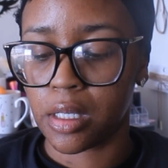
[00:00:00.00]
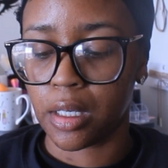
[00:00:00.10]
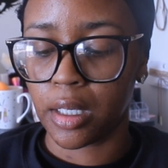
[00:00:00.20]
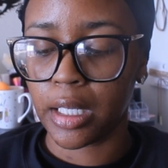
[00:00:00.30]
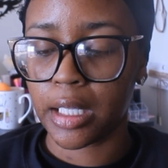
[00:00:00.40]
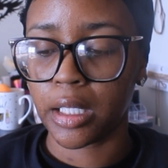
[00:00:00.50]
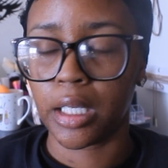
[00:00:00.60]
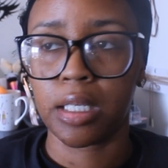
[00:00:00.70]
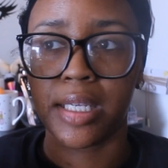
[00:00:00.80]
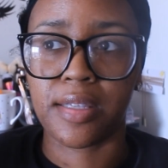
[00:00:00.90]
the Good and
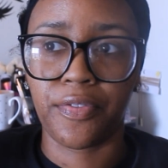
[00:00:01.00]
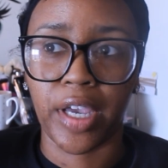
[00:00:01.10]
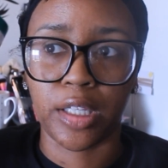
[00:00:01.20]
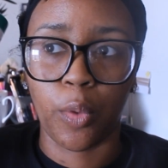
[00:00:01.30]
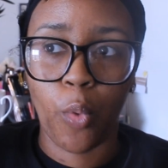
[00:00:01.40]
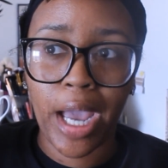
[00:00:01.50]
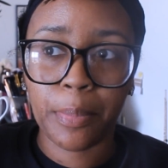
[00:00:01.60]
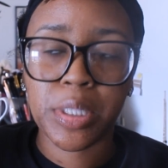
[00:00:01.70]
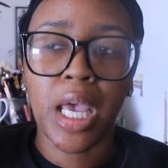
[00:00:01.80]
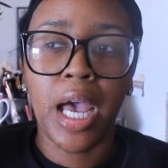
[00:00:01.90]
Clean Disinfectant
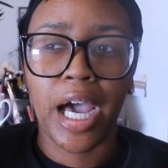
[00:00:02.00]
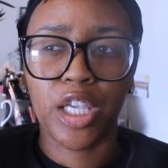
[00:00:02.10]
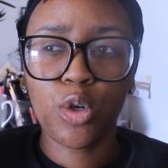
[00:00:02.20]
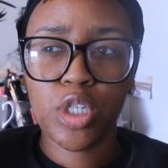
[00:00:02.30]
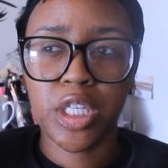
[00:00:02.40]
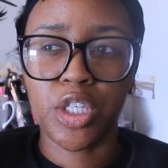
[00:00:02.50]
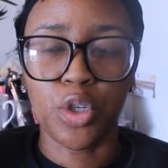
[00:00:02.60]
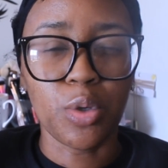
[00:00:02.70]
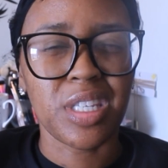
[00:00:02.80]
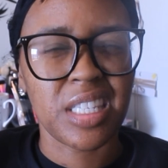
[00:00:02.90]
Wipes. I usually
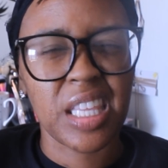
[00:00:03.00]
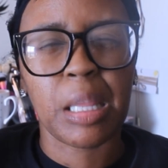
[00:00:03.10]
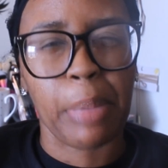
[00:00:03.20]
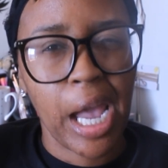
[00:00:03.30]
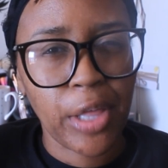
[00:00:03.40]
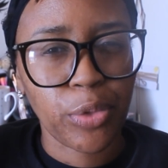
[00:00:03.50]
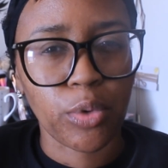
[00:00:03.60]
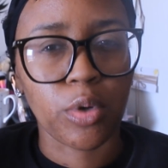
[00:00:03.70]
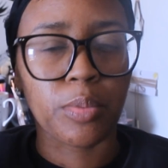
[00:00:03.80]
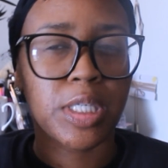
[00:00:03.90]
use this in the
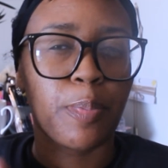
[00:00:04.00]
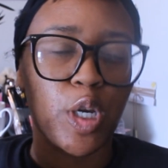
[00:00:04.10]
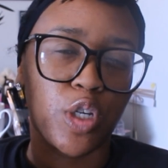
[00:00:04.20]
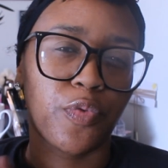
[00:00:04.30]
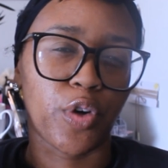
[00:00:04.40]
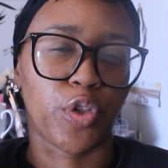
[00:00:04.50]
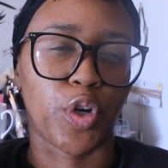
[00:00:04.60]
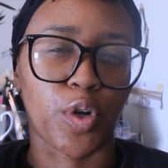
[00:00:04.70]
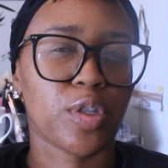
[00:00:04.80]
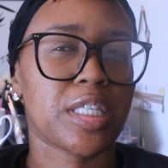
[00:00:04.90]
bathroom, especially for the
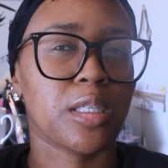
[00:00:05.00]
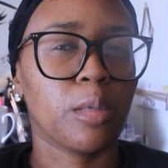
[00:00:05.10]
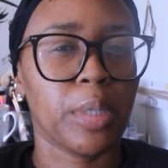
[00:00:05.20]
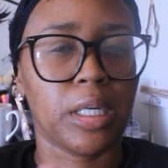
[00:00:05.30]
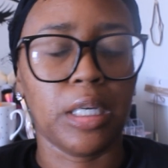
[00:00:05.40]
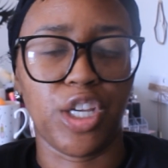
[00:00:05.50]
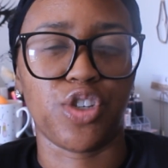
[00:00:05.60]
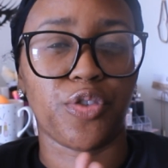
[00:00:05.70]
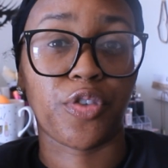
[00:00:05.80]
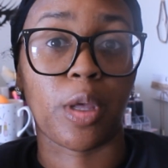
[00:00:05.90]
girls. It's a little bit
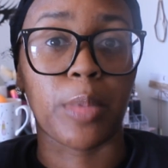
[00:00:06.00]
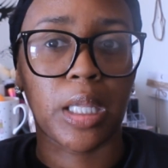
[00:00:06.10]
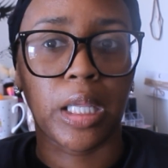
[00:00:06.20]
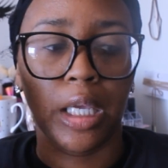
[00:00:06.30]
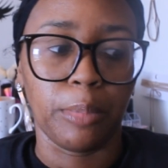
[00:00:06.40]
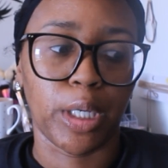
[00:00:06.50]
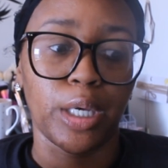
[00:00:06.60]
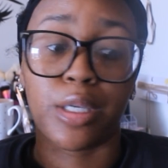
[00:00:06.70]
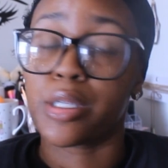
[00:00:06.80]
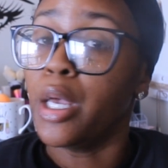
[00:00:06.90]
easier for them to clean
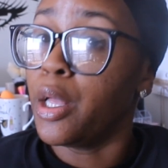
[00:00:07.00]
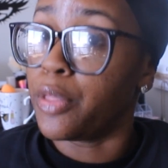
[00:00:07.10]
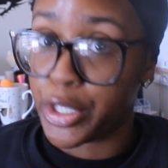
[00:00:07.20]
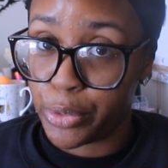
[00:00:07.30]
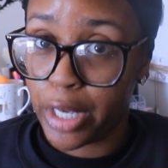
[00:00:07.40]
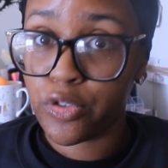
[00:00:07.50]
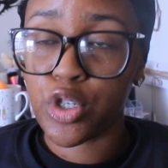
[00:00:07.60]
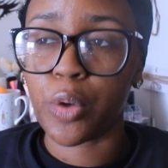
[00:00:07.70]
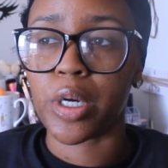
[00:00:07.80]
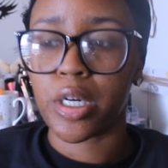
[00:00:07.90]
because they do have
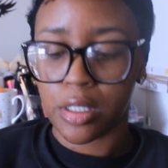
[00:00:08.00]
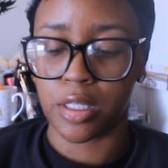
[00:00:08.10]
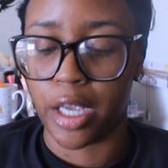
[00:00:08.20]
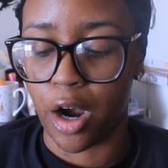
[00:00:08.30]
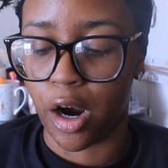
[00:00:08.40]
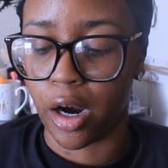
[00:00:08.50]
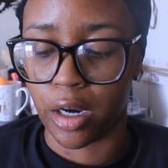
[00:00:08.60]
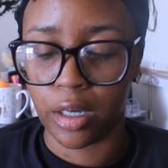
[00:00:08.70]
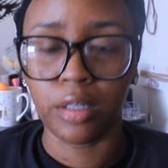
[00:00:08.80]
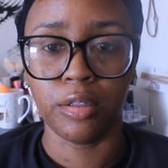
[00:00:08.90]
chores. They
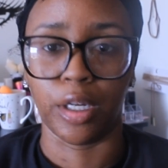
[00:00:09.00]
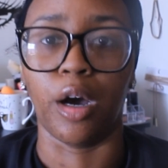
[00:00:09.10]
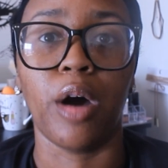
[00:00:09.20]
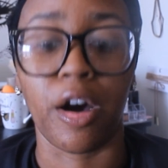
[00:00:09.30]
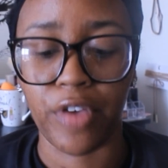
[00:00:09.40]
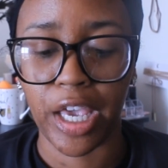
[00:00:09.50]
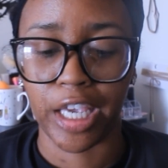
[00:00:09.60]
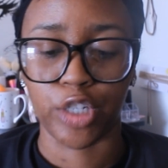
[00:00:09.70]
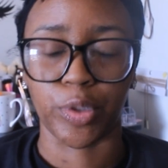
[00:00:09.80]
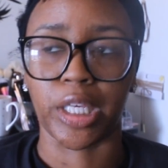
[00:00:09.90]
are, you know, of
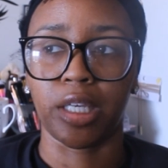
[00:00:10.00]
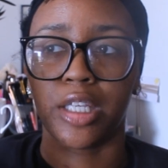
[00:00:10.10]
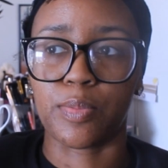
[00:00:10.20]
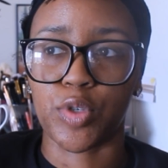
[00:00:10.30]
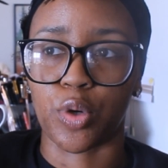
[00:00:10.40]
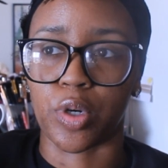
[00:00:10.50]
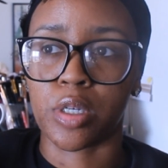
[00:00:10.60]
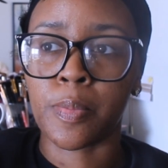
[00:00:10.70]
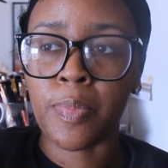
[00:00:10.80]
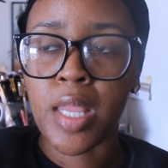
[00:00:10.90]
age where they can get some chores.